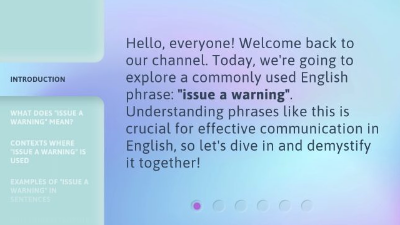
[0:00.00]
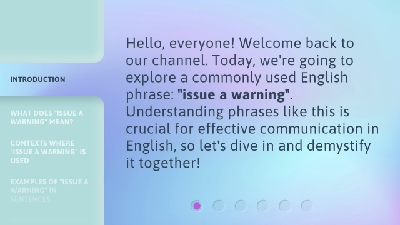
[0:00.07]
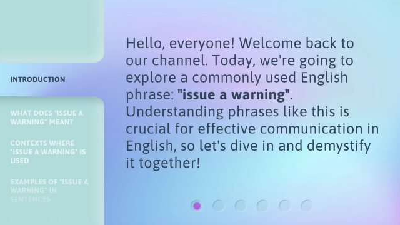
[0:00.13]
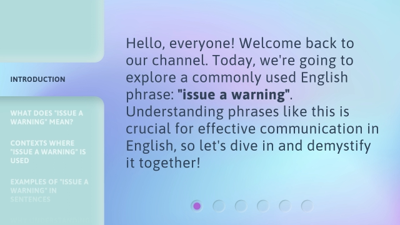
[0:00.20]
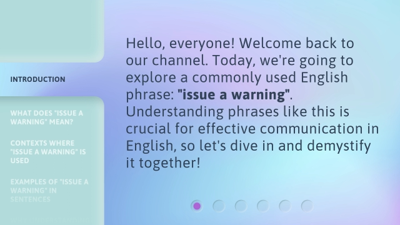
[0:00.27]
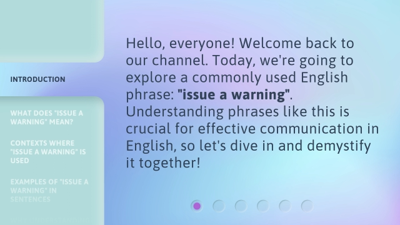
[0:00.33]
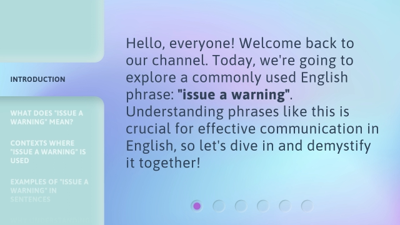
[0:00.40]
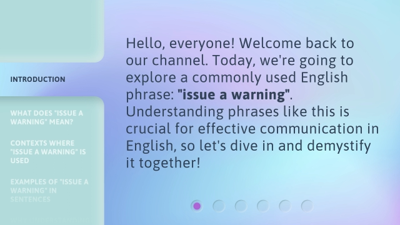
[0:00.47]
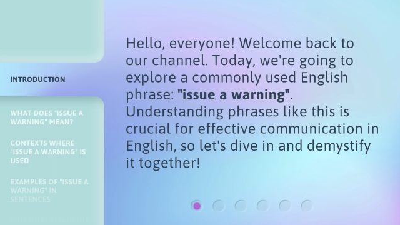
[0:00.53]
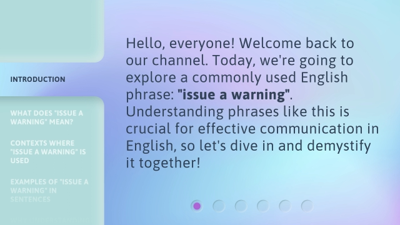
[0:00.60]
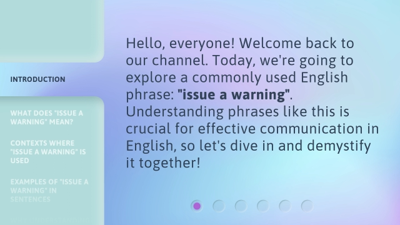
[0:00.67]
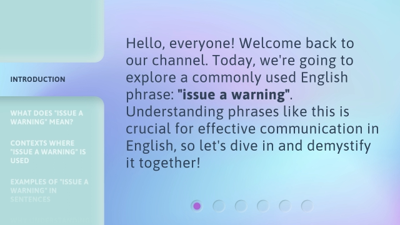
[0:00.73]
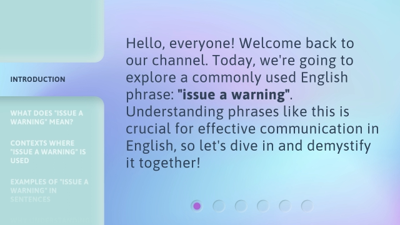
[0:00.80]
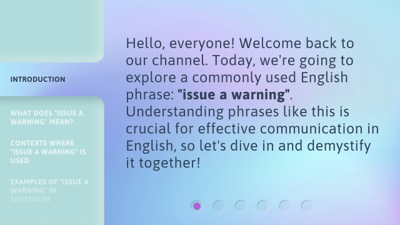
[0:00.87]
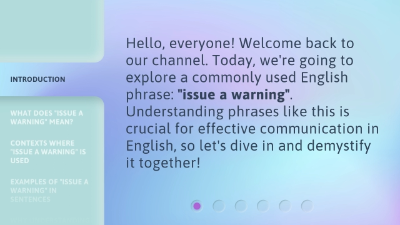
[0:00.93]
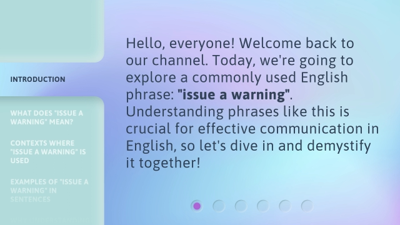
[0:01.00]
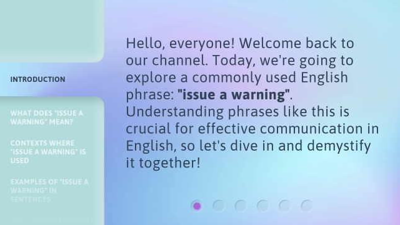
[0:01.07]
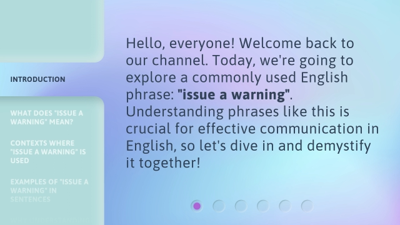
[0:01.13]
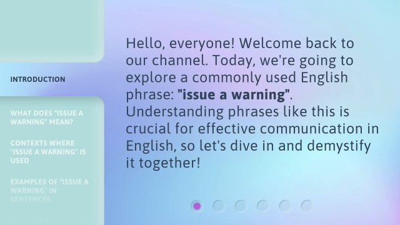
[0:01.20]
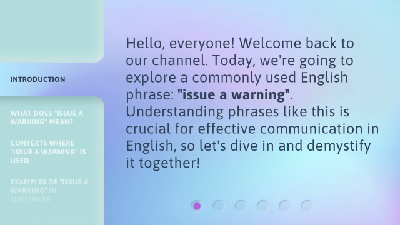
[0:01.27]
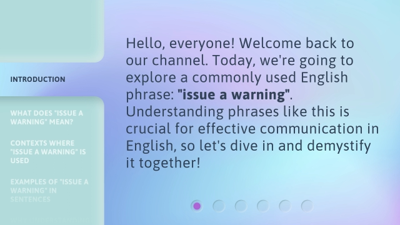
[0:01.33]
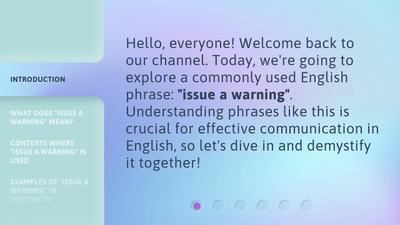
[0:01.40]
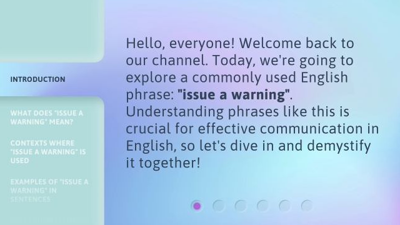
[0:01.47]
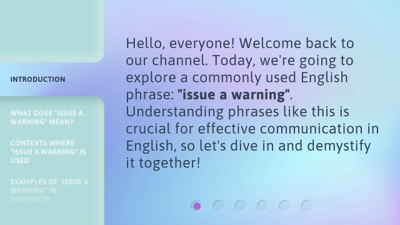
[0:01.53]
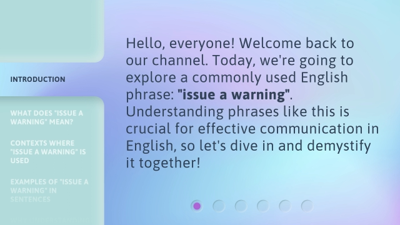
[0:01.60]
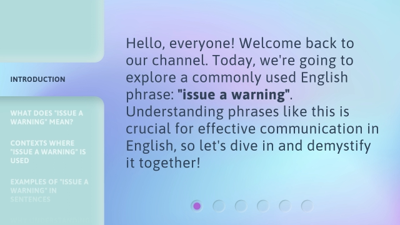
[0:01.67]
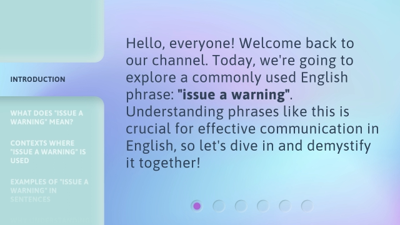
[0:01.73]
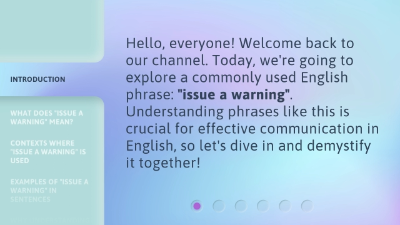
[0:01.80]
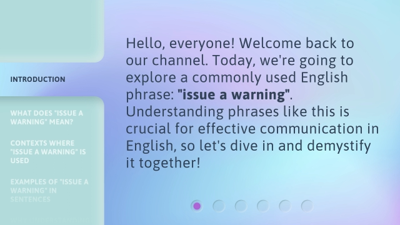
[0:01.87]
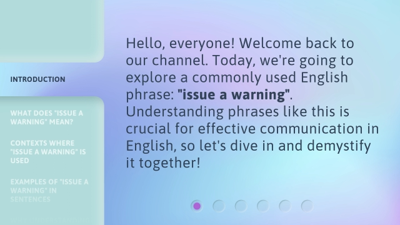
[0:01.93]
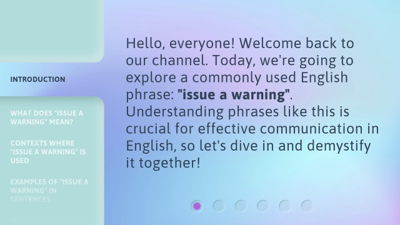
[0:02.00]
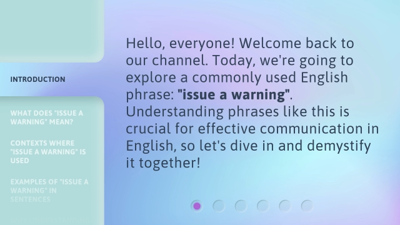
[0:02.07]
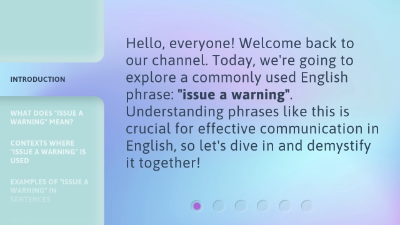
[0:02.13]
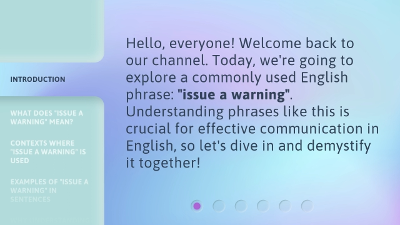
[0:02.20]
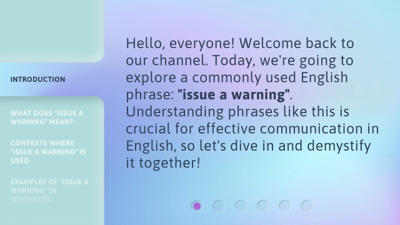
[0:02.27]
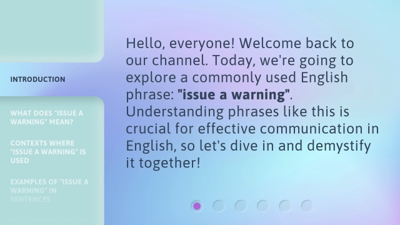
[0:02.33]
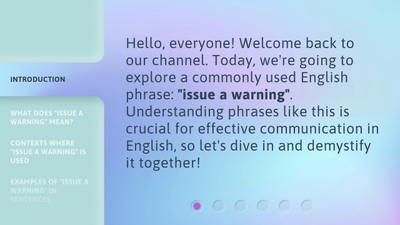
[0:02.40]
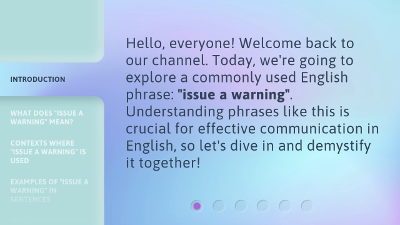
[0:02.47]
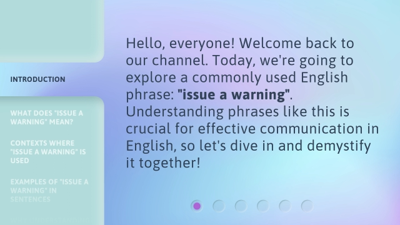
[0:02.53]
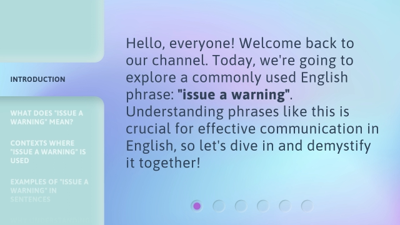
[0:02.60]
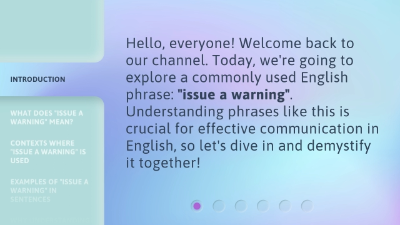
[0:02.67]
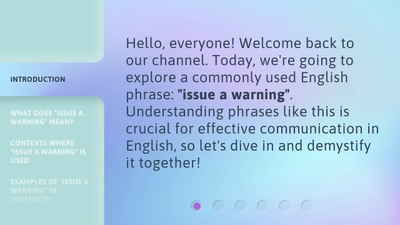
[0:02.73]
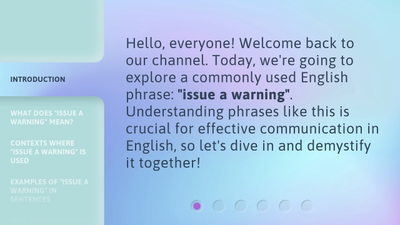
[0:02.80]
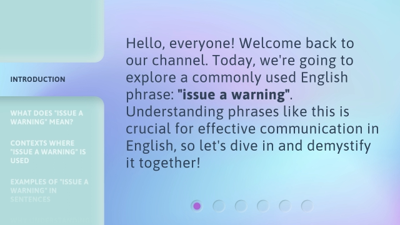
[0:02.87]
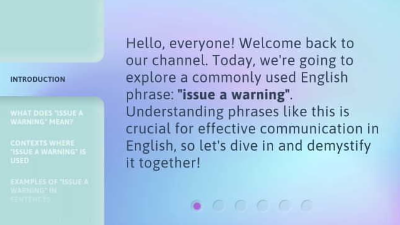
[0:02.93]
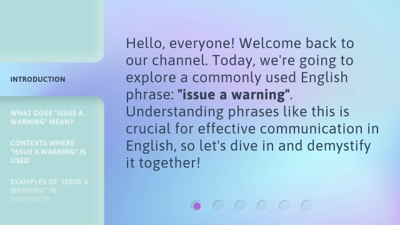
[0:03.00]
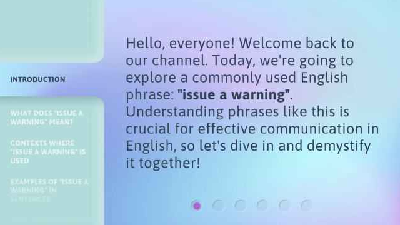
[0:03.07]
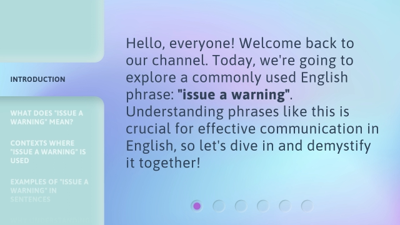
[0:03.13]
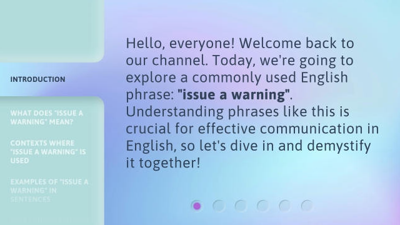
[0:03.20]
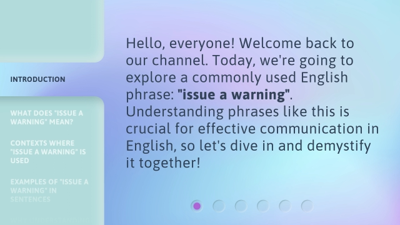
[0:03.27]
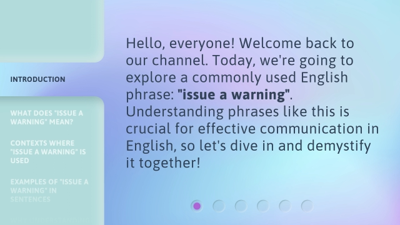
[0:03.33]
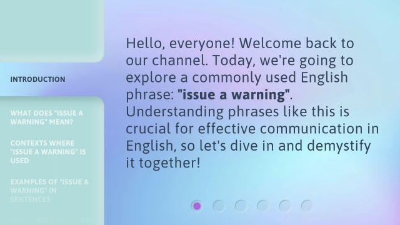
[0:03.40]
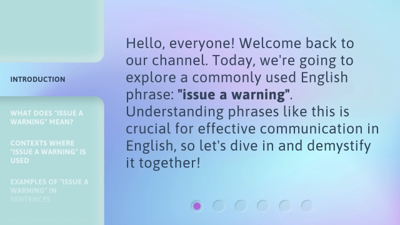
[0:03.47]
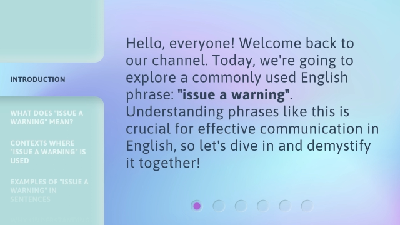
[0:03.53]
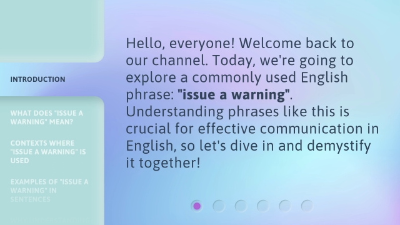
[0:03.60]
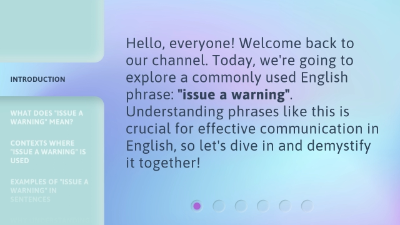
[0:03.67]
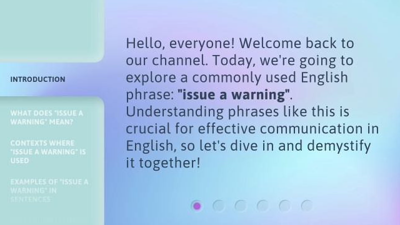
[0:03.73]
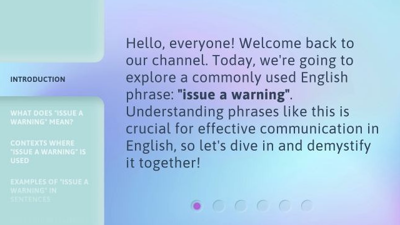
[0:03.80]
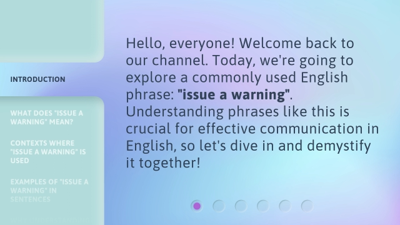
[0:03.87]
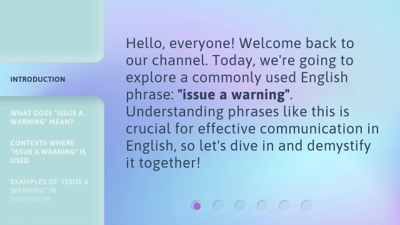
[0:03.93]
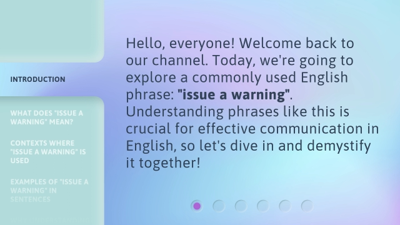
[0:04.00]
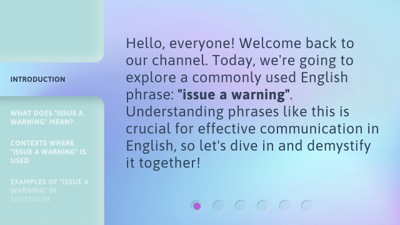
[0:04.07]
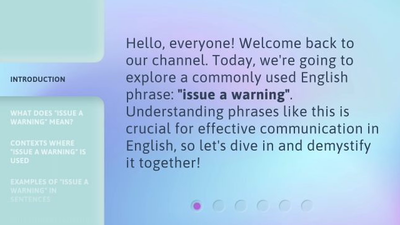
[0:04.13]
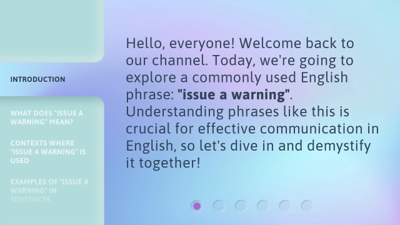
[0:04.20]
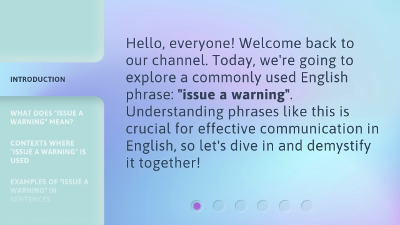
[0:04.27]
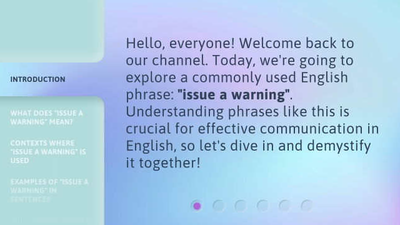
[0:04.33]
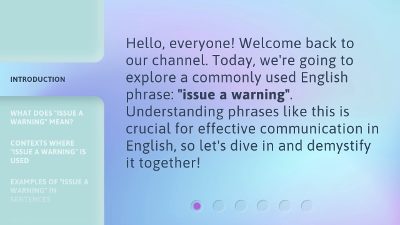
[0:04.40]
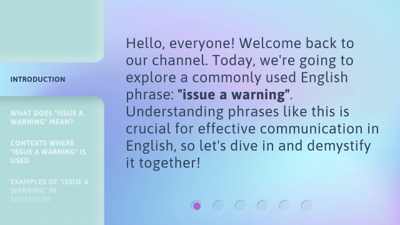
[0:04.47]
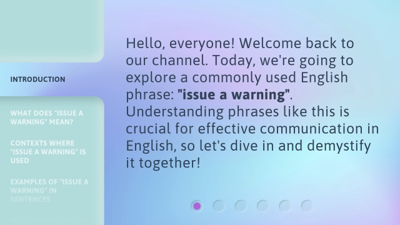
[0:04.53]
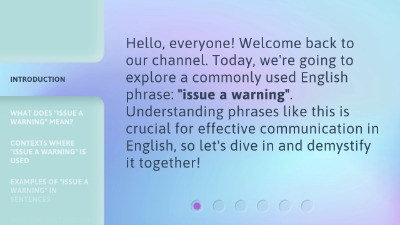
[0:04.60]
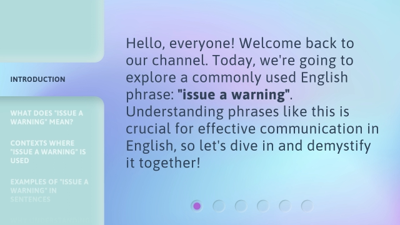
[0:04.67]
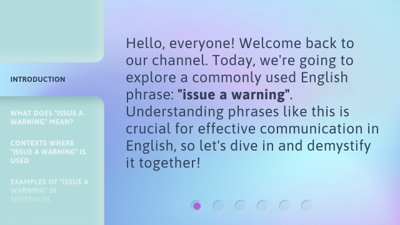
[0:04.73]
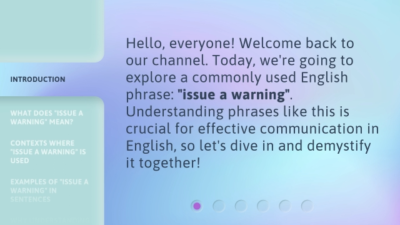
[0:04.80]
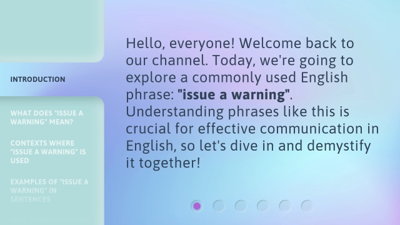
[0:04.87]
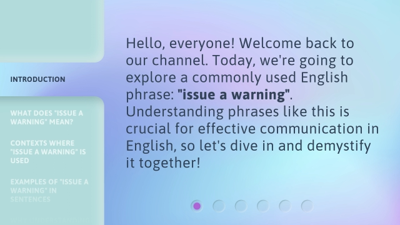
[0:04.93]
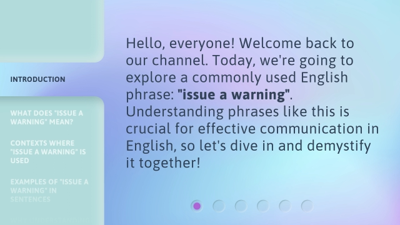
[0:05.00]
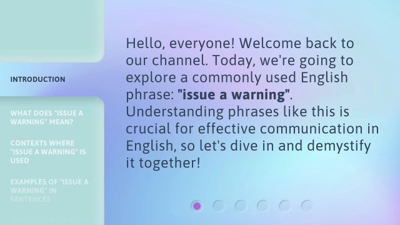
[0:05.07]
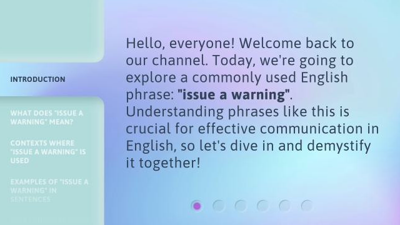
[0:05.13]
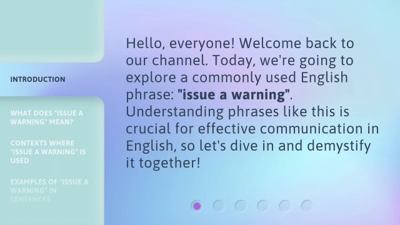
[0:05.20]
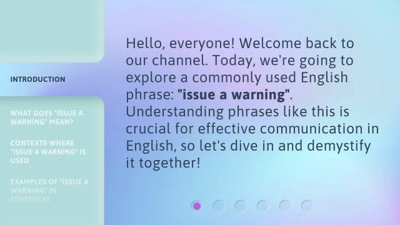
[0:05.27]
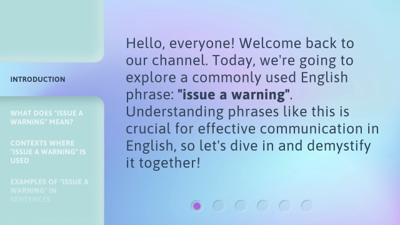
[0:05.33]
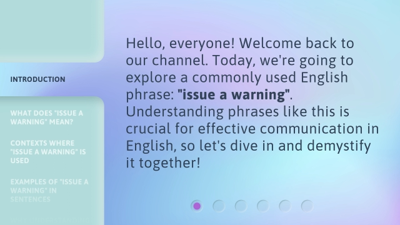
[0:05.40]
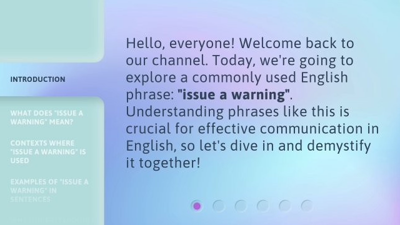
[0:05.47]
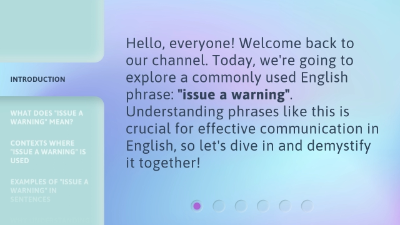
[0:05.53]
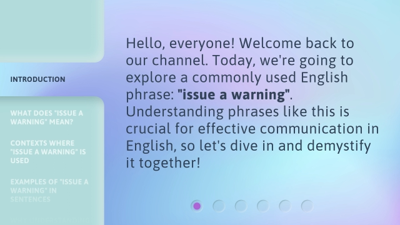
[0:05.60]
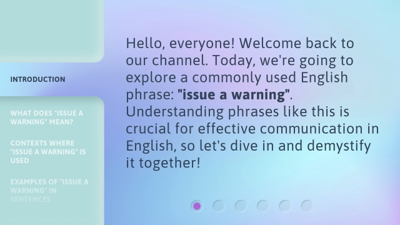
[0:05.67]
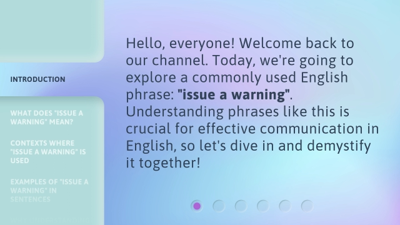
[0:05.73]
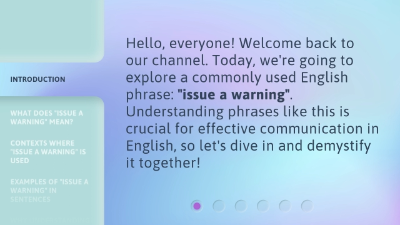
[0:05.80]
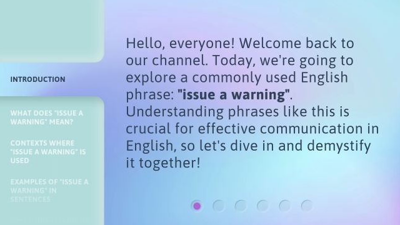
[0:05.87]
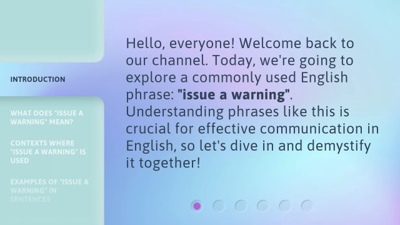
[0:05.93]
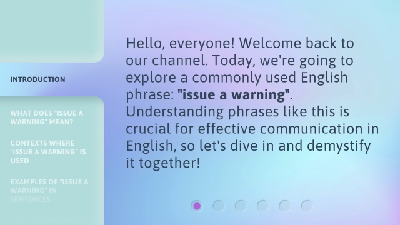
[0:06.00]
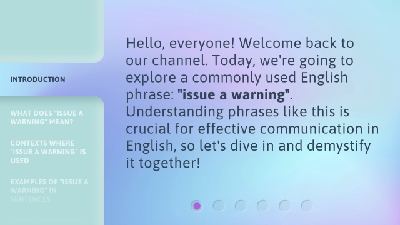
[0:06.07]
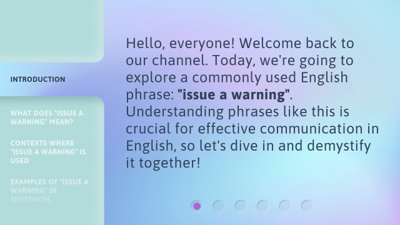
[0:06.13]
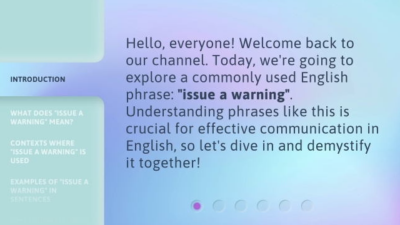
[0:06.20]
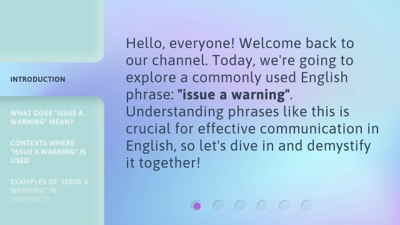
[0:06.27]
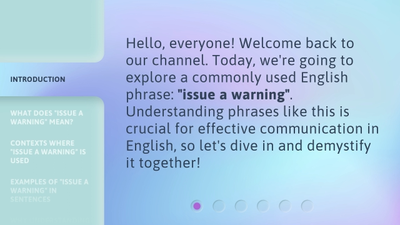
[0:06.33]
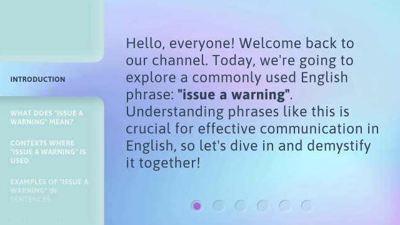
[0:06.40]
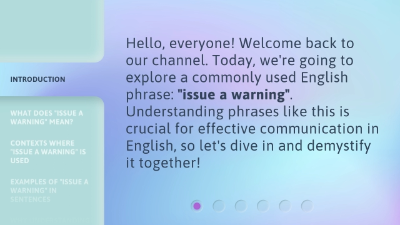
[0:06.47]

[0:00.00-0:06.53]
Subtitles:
(no speaker visible)